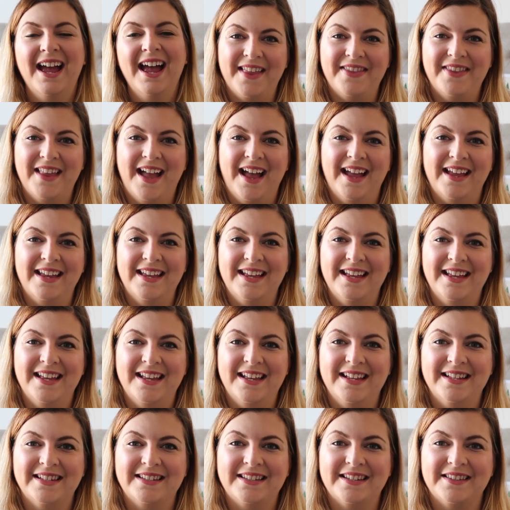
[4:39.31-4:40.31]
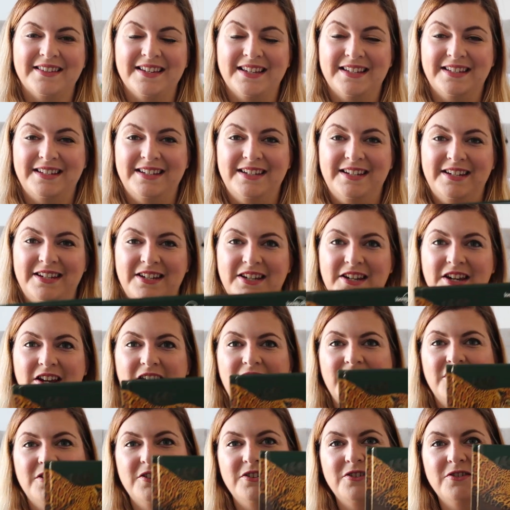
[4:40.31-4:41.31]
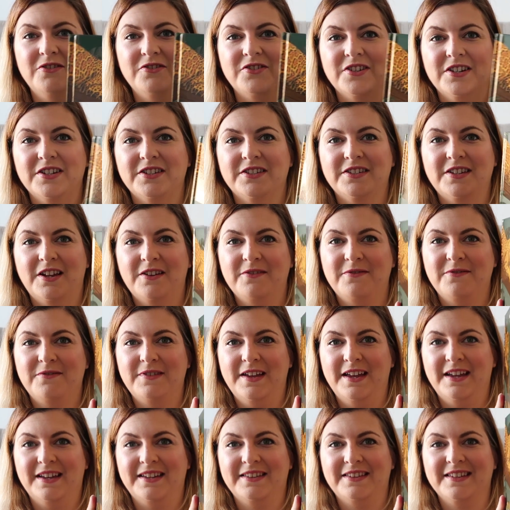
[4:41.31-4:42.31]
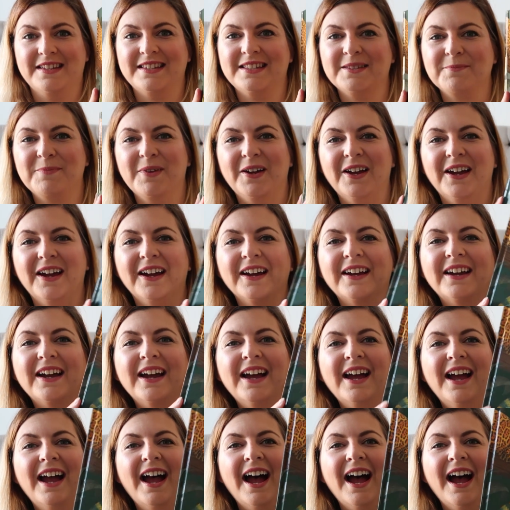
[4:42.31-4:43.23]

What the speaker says: And that is this huge, it's so thick, this book,